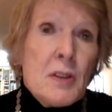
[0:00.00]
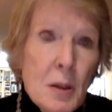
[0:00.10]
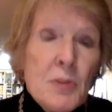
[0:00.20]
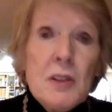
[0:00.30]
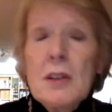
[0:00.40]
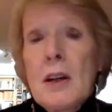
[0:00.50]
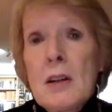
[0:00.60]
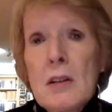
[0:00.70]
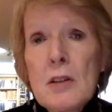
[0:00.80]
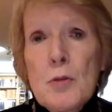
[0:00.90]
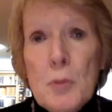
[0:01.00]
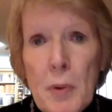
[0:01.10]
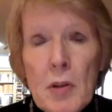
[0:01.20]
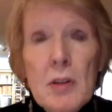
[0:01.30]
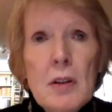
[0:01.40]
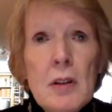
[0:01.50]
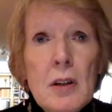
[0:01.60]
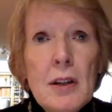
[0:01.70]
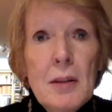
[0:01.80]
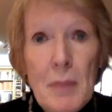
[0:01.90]
Some societies responded
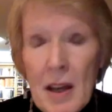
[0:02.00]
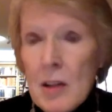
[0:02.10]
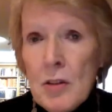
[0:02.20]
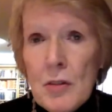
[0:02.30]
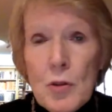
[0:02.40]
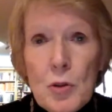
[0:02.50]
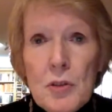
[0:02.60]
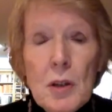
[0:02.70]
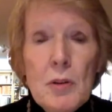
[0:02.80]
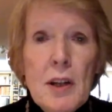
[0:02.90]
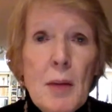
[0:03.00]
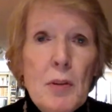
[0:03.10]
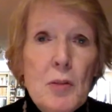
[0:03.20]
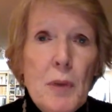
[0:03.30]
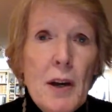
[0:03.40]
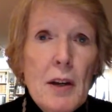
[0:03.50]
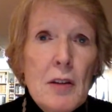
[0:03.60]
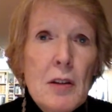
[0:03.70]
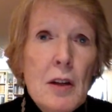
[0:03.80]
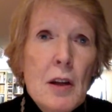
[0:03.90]
and managed. Of course, they were damaged by
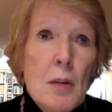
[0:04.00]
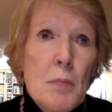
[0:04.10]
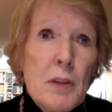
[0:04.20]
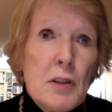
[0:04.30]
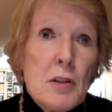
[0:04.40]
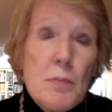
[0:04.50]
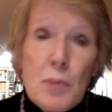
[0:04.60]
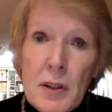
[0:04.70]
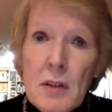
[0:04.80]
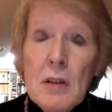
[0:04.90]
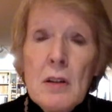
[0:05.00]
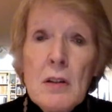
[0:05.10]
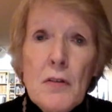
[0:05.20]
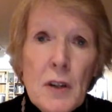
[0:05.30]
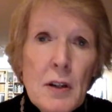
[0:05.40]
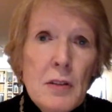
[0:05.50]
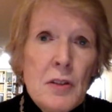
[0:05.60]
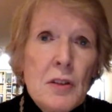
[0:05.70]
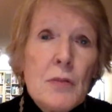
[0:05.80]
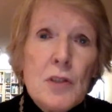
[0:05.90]
it. But Britain,
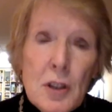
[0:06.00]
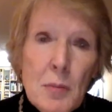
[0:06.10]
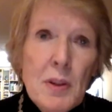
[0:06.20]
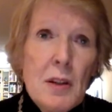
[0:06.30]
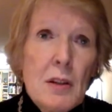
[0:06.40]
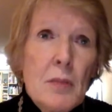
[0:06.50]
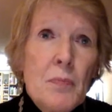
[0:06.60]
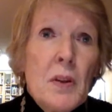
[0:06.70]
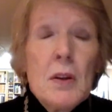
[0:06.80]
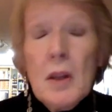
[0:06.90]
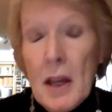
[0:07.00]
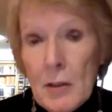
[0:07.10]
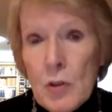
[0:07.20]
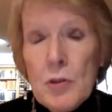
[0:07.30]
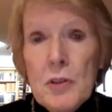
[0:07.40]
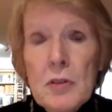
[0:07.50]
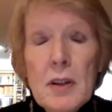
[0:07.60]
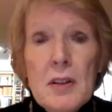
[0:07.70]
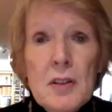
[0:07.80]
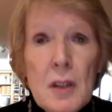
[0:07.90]
France, even Germany, and of course the
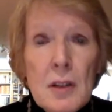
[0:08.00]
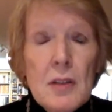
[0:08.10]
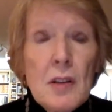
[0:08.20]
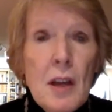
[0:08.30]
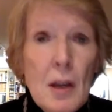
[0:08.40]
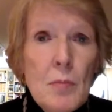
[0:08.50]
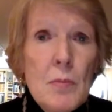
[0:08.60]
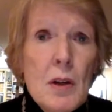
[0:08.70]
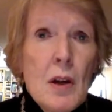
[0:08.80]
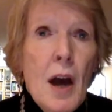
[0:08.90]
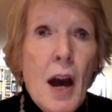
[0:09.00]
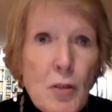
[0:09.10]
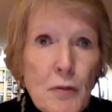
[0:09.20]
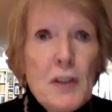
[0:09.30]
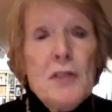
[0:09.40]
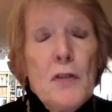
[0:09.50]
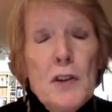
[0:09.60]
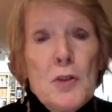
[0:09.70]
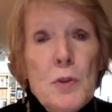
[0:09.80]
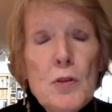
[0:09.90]
United States came out of this
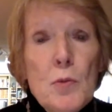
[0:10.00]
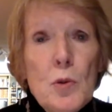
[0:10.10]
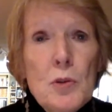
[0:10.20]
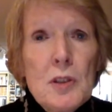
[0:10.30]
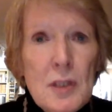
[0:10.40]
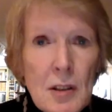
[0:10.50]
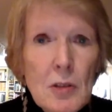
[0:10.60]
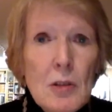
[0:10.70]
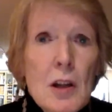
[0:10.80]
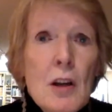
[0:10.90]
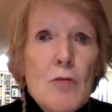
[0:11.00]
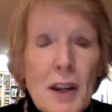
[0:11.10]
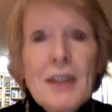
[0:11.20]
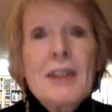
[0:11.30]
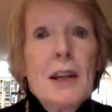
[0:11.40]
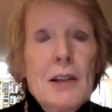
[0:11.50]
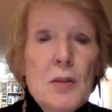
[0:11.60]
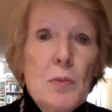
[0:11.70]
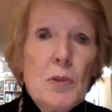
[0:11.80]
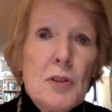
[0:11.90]
First World War still
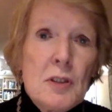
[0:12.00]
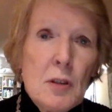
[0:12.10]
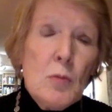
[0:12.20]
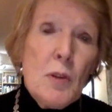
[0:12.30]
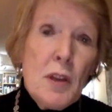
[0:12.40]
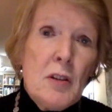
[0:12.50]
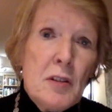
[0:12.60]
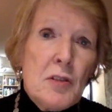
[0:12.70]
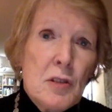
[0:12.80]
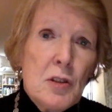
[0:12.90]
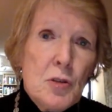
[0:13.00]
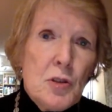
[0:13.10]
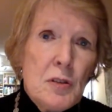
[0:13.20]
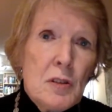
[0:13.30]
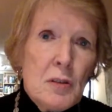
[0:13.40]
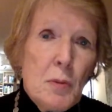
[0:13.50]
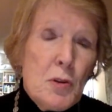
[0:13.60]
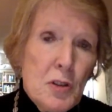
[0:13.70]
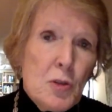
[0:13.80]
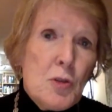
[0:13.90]
recognizable, still with their institutions,
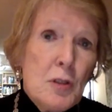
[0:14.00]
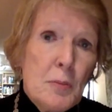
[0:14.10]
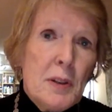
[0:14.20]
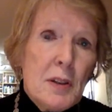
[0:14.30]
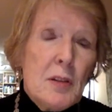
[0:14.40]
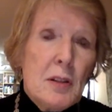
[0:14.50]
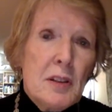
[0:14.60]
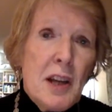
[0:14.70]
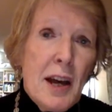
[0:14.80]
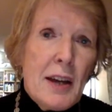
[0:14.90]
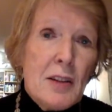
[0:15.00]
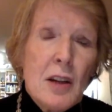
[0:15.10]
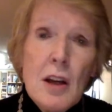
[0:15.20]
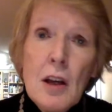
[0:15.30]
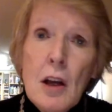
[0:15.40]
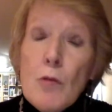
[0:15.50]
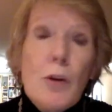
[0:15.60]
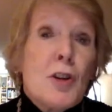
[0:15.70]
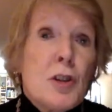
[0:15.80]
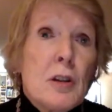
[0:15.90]
both social and political, intact.
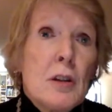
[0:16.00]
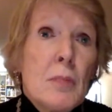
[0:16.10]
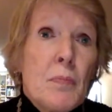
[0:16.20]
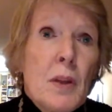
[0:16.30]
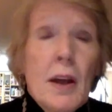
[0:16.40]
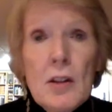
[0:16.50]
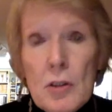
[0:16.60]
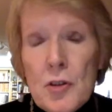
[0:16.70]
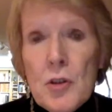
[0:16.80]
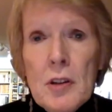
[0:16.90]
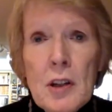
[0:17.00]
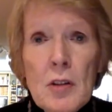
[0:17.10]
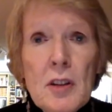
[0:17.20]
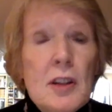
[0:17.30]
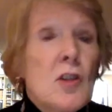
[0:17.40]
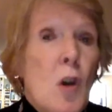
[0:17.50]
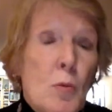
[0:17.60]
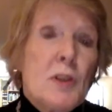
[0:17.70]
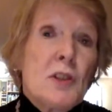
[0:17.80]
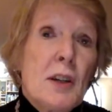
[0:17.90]
Russia and Austria Hungary did
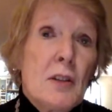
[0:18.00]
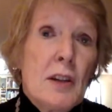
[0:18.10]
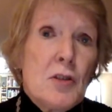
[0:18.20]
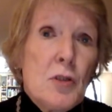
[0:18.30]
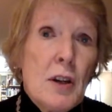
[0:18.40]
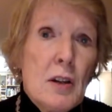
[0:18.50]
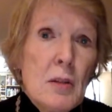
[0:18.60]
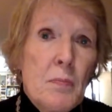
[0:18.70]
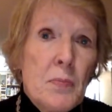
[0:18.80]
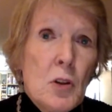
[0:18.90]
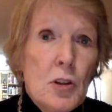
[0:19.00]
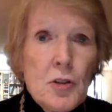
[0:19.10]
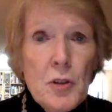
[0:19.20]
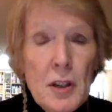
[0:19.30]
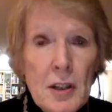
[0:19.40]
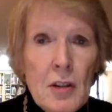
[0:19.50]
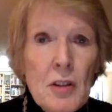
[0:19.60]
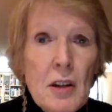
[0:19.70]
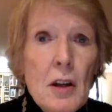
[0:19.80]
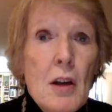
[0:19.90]
not withstand that strain. Austria
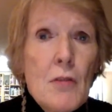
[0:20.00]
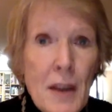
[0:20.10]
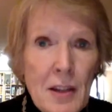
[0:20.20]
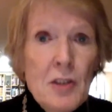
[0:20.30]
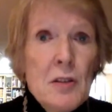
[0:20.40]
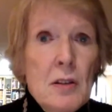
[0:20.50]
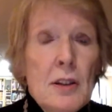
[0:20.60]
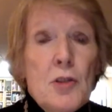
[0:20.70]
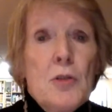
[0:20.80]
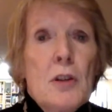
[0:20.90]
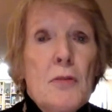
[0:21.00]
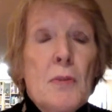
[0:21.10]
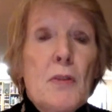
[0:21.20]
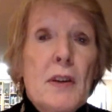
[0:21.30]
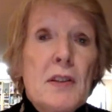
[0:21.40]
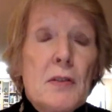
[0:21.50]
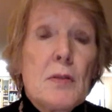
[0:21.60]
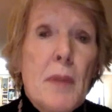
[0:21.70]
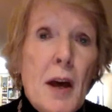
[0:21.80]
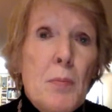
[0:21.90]
Hungary vanished literally from the face of
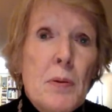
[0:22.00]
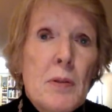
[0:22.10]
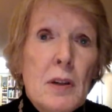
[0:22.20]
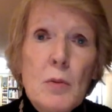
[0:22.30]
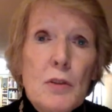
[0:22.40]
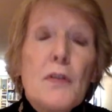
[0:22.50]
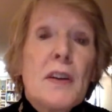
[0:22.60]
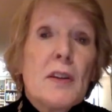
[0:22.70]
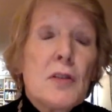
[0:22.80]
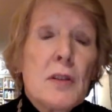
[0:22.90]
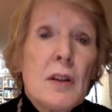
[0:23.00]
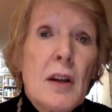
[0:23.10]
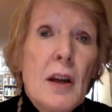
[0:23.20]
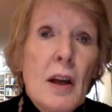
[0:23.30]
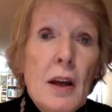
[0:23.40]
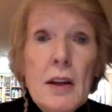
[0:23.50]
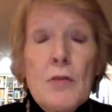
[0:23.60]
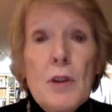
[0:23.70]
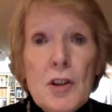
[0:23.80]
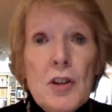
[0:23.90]
the map. It was finished.
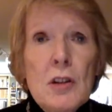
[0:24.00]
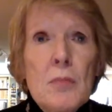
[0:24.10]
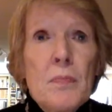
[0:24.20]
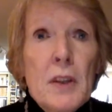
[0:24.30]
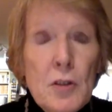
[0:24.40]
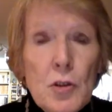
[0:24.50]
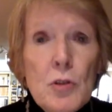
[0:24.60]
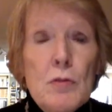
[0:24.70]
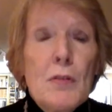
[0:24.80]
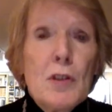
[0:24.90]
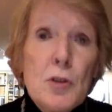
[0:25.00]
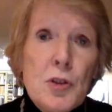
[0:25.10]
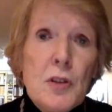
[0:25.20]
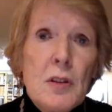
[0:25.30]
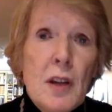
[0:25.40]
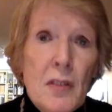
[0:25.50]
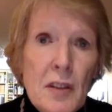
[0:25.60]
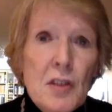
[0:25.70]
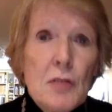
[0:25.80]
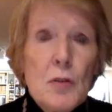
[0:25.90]
And Russia endured a revolution and
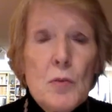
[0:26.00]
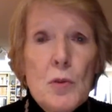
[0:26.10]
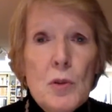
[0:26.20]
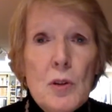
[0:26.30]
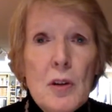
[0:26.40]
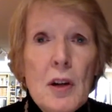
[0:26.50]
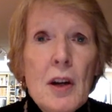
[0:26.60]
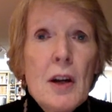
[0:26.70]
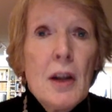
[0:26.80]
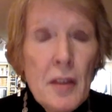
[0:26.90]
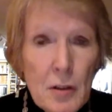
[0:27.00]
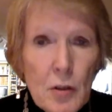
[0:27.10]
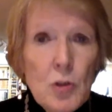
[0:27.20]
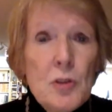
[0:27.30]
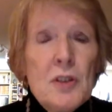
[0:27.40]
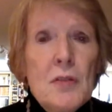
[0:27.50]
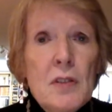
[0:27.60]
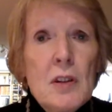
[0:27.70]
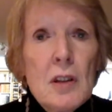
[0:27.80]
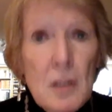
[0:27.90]
then civil war, and then, of course,
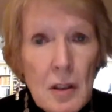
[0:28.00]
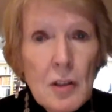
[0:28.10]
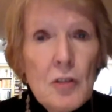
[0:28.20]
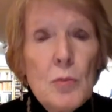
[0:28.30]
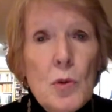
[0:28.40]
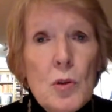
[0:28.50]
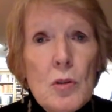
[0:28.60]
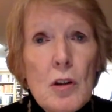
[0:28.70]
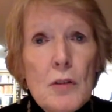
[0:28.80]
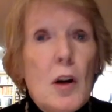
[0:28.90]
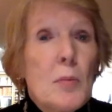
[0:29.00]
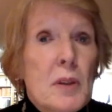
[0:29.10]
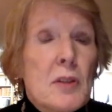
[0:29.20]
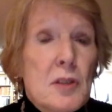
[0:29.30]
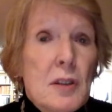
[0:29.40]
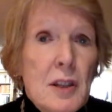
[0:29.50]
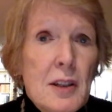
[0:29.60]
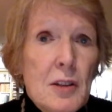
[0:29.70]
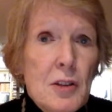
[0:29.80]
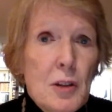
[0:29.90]
70 years and more of communist
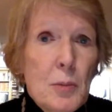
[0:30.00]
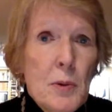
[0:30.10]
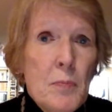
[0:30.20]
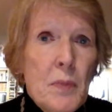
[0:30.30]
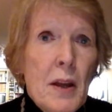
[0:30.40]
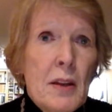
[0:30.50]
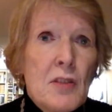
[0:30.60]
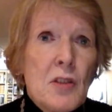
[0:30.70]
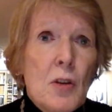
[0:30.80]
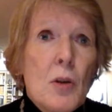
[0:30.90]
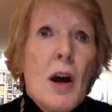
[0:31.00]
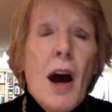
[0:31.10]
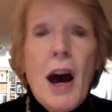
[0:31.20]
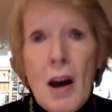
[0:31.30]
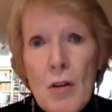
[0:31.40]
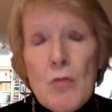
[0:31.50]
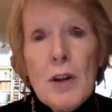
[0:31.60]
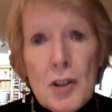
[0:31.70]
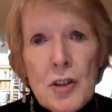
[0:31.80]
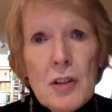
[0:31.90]
dictatorship. And so, how
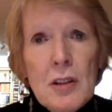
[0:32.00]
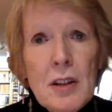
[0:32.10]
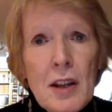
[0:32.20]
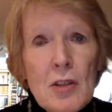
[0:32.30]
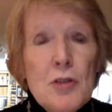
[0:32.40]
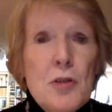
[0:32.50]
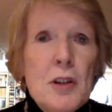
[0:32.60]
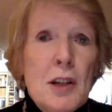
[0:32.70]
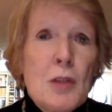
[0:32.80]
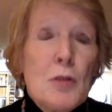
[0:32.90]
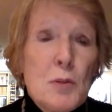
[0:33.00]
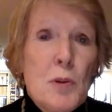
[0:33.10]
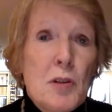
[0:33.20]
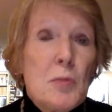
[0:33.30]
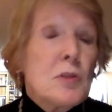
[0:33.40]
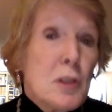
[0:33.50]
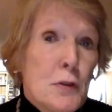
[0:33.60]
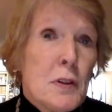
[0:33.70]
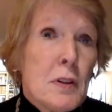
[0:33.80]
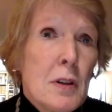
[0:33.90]
Russia and Austria Hungary responded was
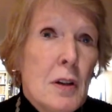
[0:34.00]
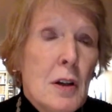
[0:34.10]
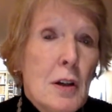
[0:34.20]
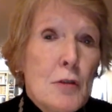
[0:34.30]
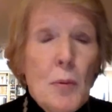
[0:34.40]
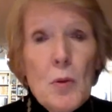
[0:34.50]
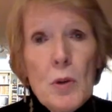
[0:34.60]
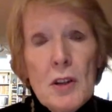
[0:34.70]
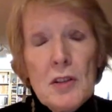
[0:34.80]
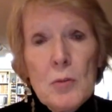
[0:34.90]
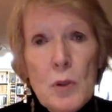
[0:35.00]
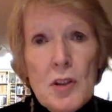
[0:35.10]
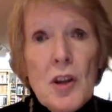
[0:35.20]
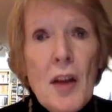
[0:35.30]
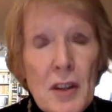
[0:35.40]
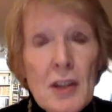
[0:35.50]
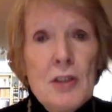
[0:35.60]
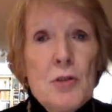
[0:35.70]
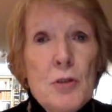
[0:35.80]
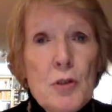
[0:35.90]
different from the ways in which other
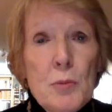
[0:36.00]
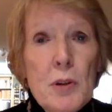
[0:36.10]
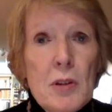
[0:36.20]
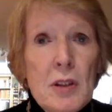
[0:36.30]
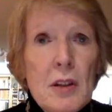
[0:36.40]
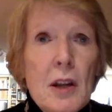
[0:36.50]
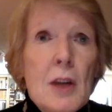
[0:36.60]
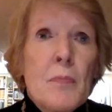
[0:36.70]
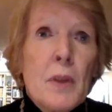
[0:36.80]
countries responded.